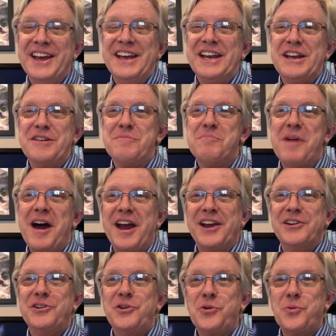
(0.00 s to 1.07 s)
in my
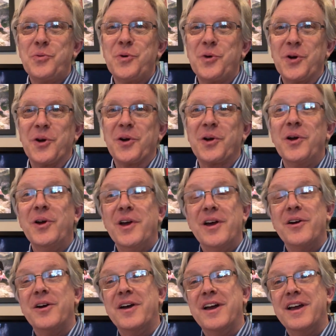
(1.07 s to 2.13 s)
new work
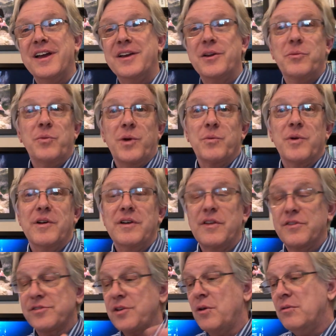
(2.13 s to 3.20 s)
in one way or another.
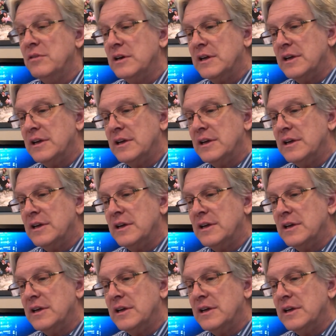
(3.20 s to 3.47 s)
So